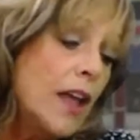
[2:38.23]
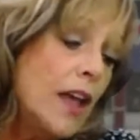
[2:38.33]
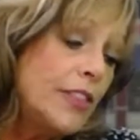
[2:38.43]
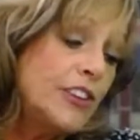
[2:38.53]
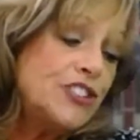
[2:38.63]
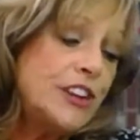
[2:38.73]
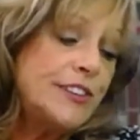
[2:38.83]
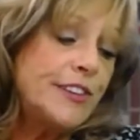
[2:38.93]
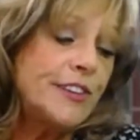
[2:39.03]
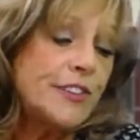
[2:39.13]
The
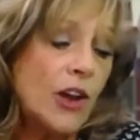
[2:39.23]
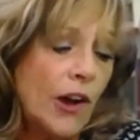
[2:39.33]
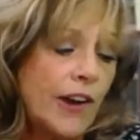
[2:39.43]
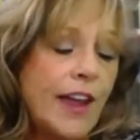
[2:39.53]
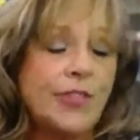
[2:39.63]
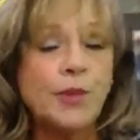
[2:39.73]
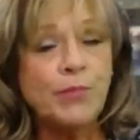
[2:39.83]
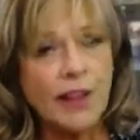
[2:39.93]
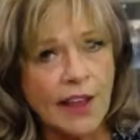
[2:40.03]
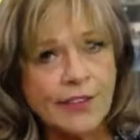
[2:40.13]
Shintas are at the
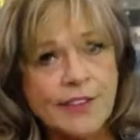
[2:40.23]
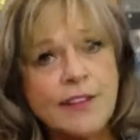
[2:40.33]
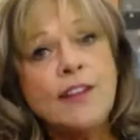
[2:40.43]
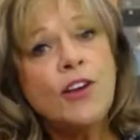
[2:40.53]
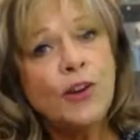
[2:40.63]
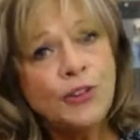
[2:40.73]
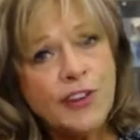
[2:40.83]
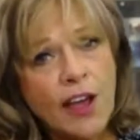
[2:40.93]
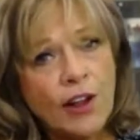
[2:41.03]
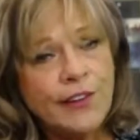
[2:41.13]
Plaza
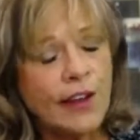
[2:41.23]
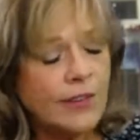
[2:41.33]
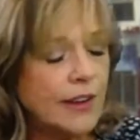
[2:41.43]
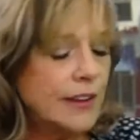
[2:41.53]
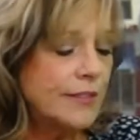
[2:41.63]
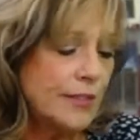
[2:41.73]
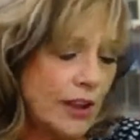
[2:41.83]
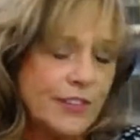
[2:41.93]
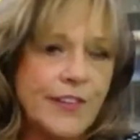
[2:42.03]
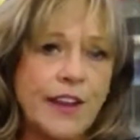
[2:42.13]
Hotel down in
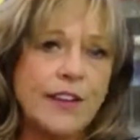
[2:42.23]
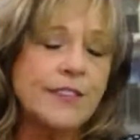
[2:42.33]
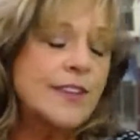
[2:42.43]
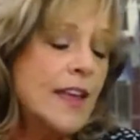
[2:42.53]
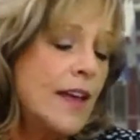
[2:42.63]
Las Vegas,